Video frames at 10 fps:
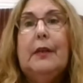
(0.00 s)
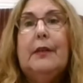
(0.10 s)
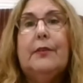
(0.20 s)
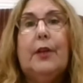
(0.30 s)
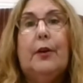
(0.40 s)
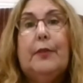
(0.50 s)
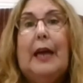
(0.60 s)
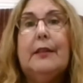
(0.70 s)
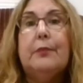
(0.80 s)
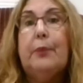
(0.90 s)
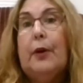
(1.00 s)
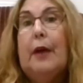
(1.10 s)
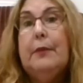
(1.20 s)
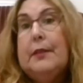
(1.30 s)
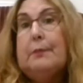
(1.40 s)
So that's where I
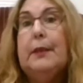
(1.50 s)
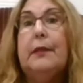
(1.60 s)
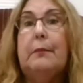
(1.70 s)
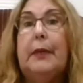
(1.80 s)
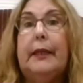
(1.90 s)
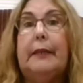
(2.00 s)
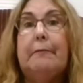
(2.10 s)
would spend the money.